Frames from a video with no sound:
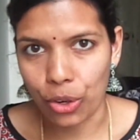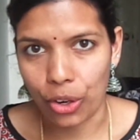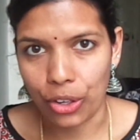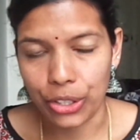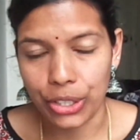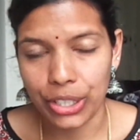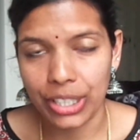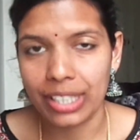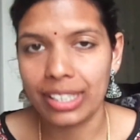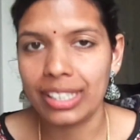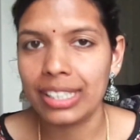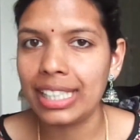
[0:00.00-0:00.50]
You
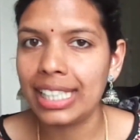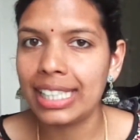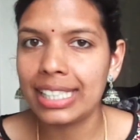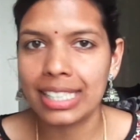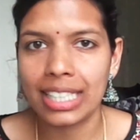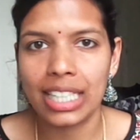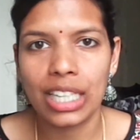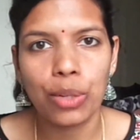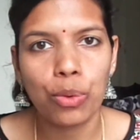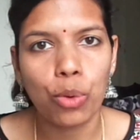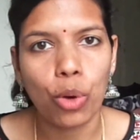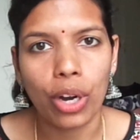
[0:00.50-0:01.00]
can easily
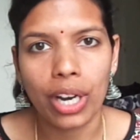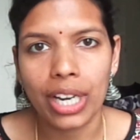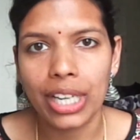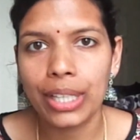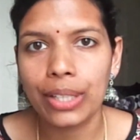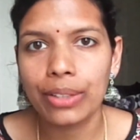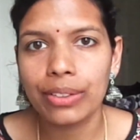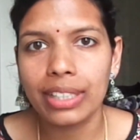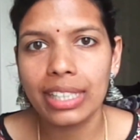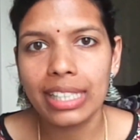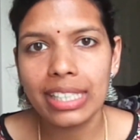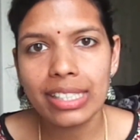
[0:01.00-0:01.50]
walk into
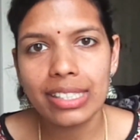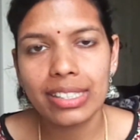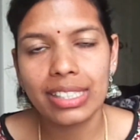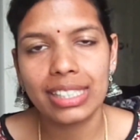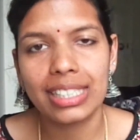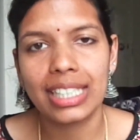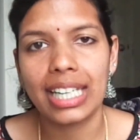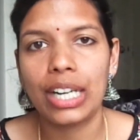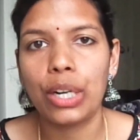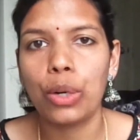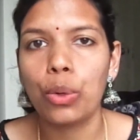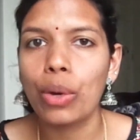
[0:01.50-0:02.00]
these. These are
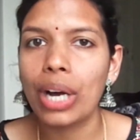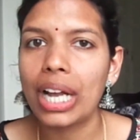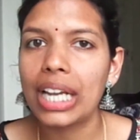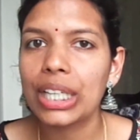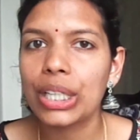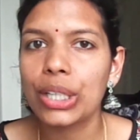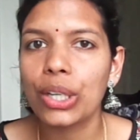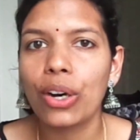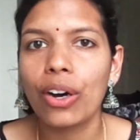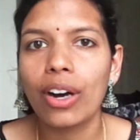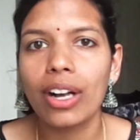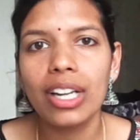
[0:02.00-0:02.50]
no
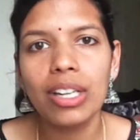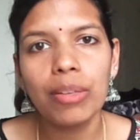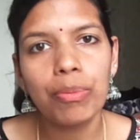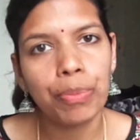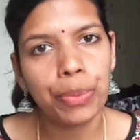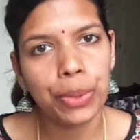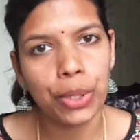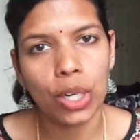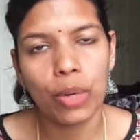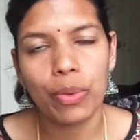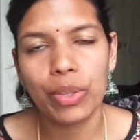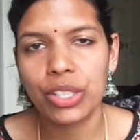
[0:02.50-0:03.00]
alcohol,
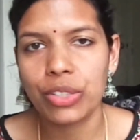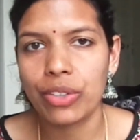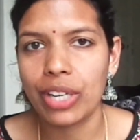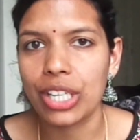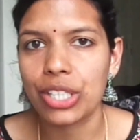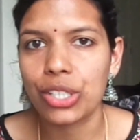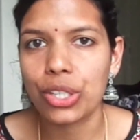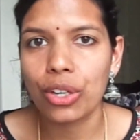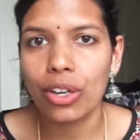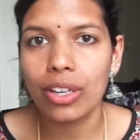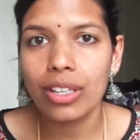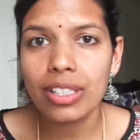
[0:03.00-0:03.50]
pure veg
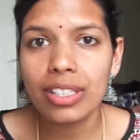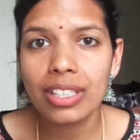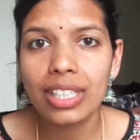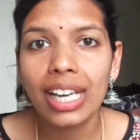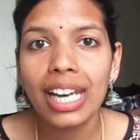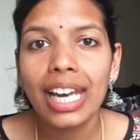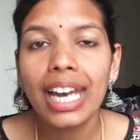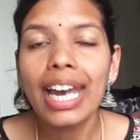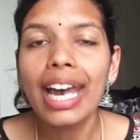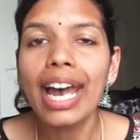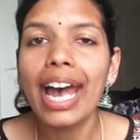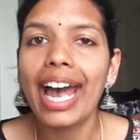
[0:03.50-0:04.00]
restaurants,
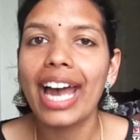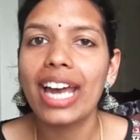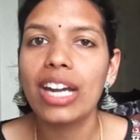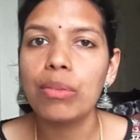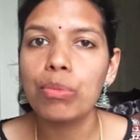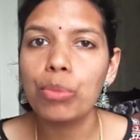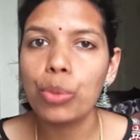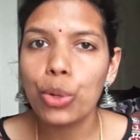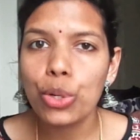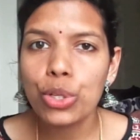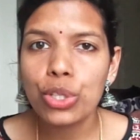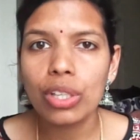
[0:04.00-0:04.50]
and
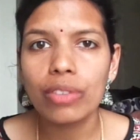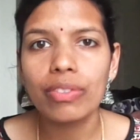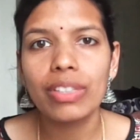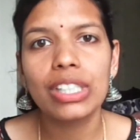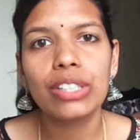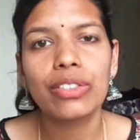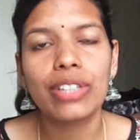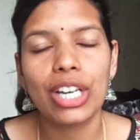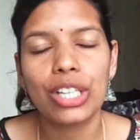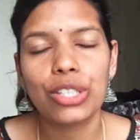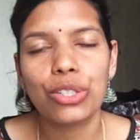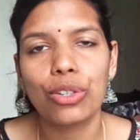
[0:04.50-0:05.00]
most of these
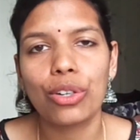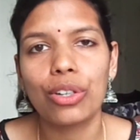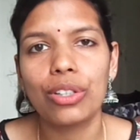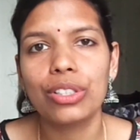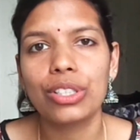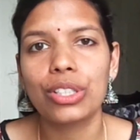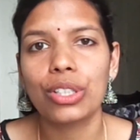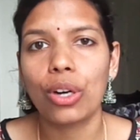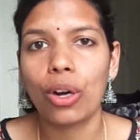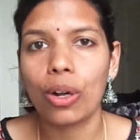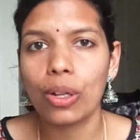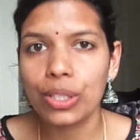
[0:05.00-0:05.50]
restaurants
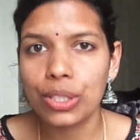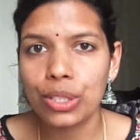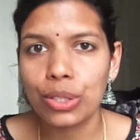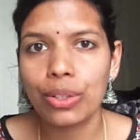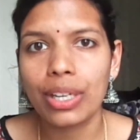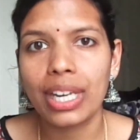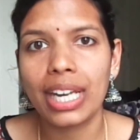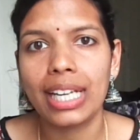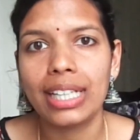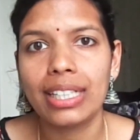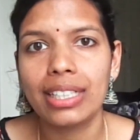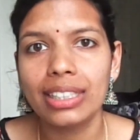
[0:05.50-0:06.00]
also
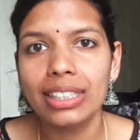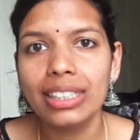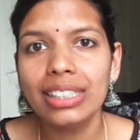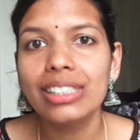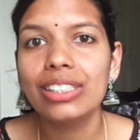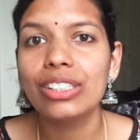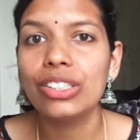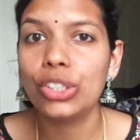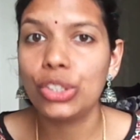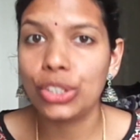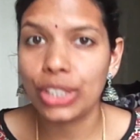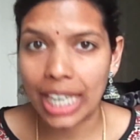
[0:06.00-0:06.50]
cater
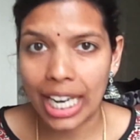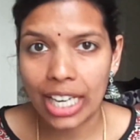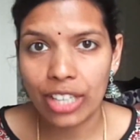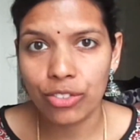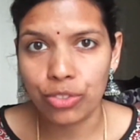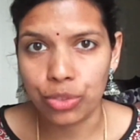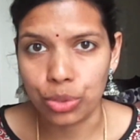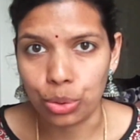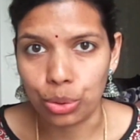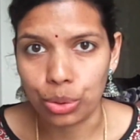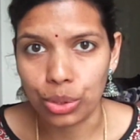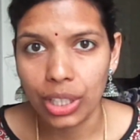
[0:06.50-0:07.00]
Jain
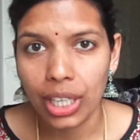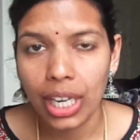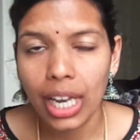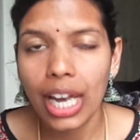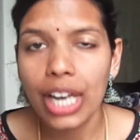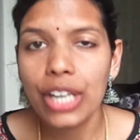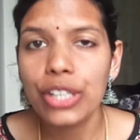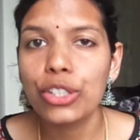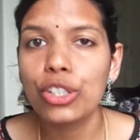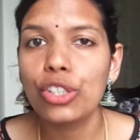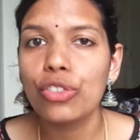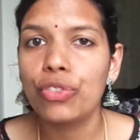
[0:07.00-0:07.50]
food.
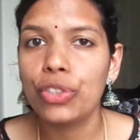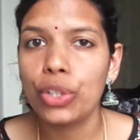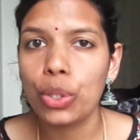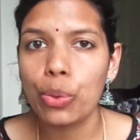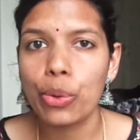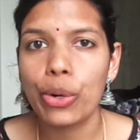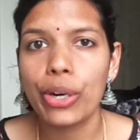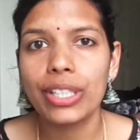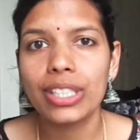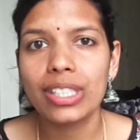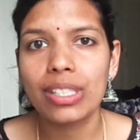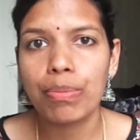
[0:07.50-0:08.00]
So if you
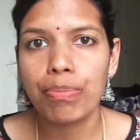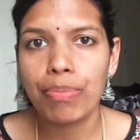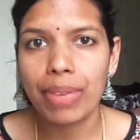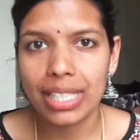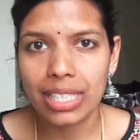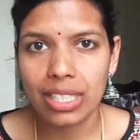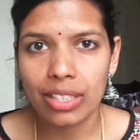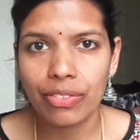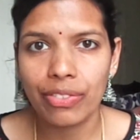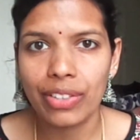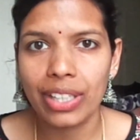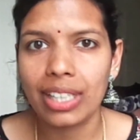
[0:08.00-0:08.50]
want
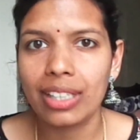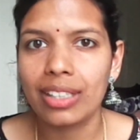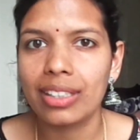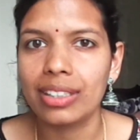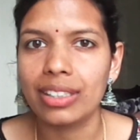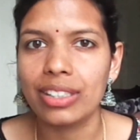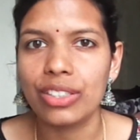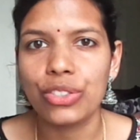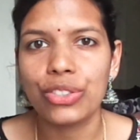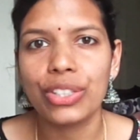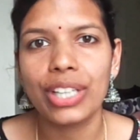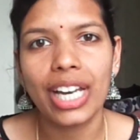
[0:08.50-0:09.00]
specific
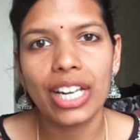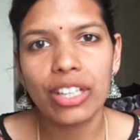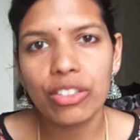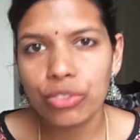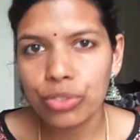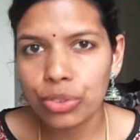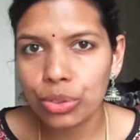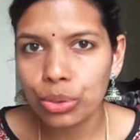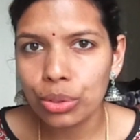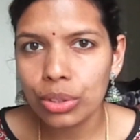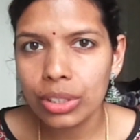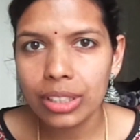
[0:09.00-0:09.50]
Jain
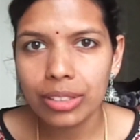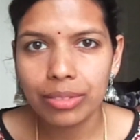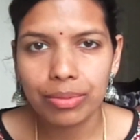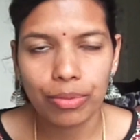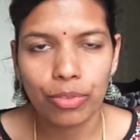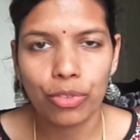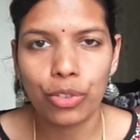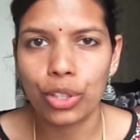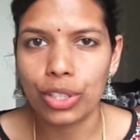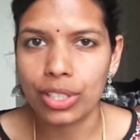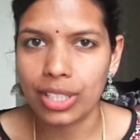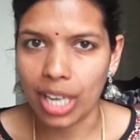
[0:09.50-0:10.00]
food
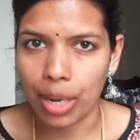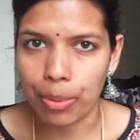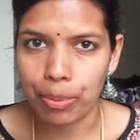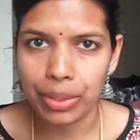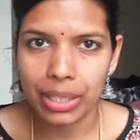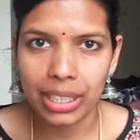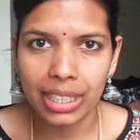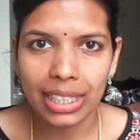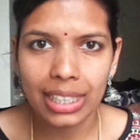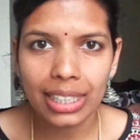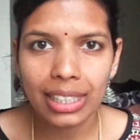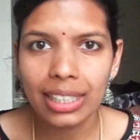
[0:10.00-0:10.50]
for
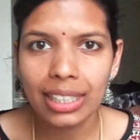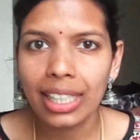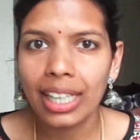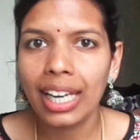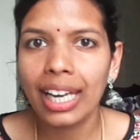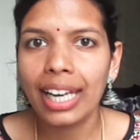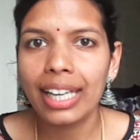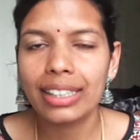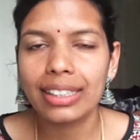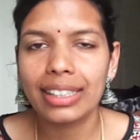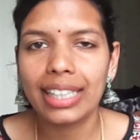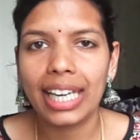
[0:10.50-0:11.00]
somebody,
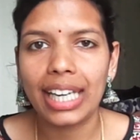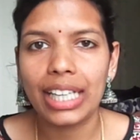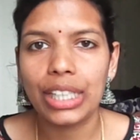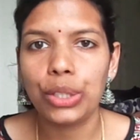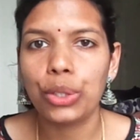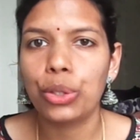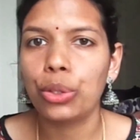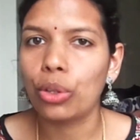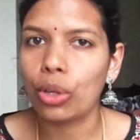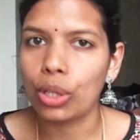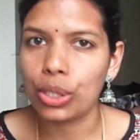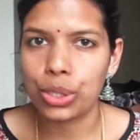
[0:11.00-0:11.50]
then you could
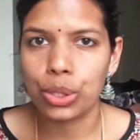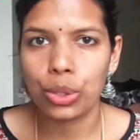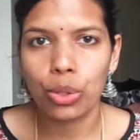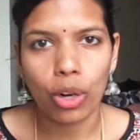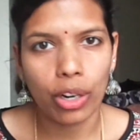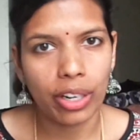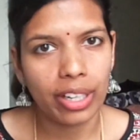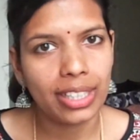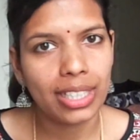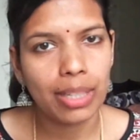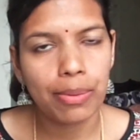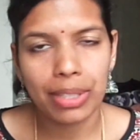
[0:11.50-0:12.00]
also order
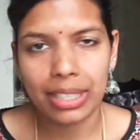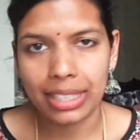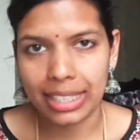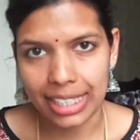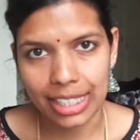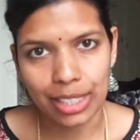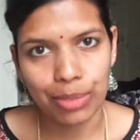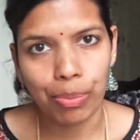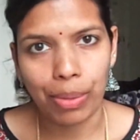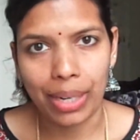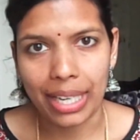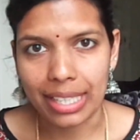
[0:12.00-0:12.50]
them at these
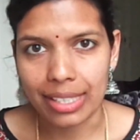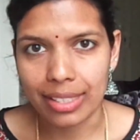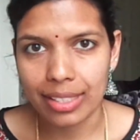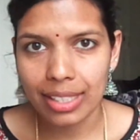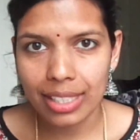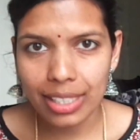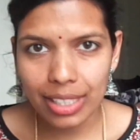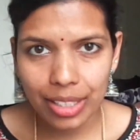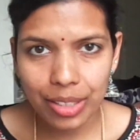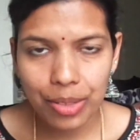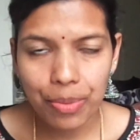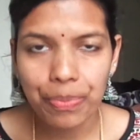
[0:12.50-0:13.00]

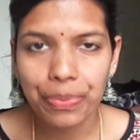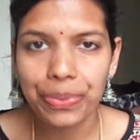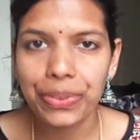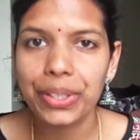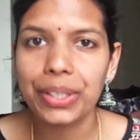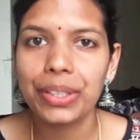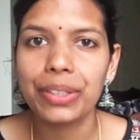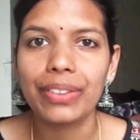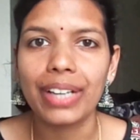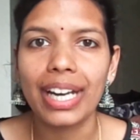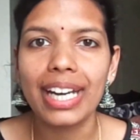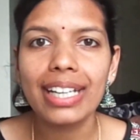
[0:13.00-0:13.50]
places,
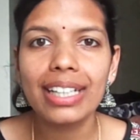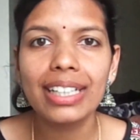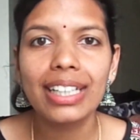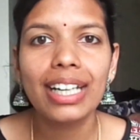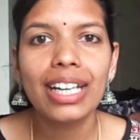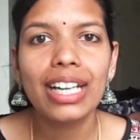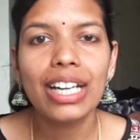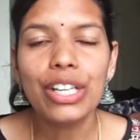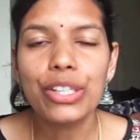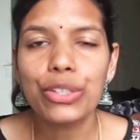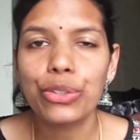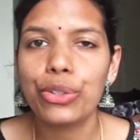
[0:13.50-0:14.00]
right?
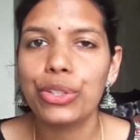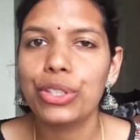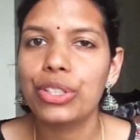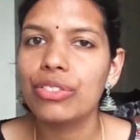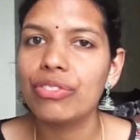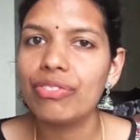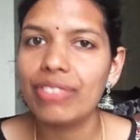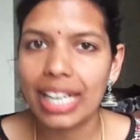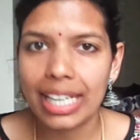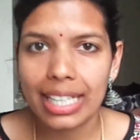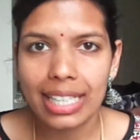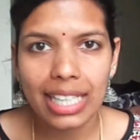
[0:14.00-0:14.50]
So it's
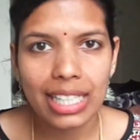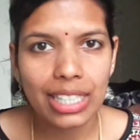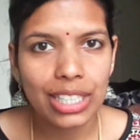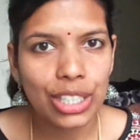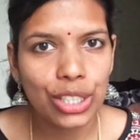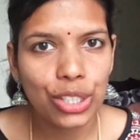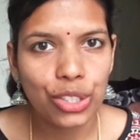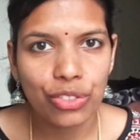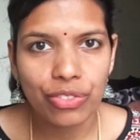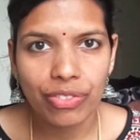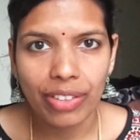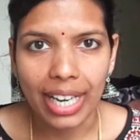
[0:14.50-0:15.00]
very easy to
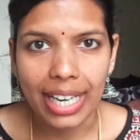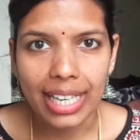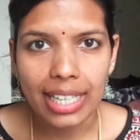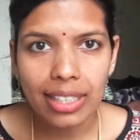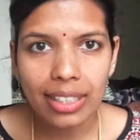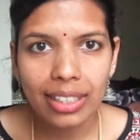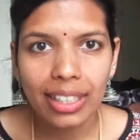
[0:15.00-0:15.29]
find.